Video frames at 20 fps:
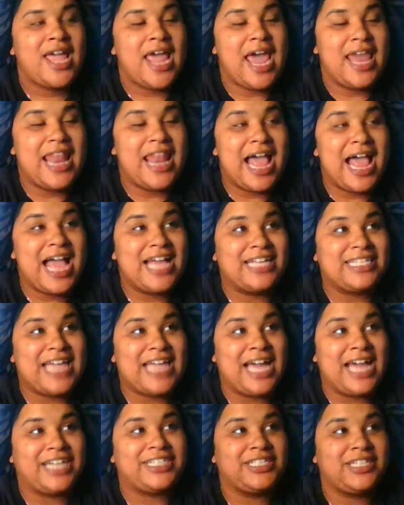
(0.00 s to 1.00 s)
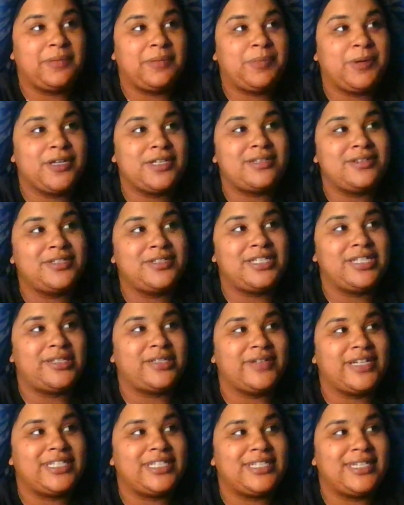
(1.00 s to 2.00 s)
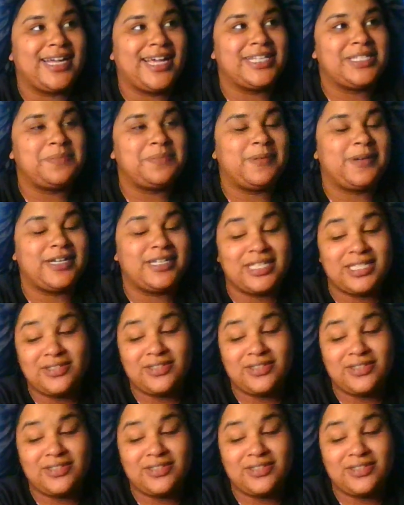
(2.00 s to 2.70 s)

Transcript: And that is actually a personal situation I experienced.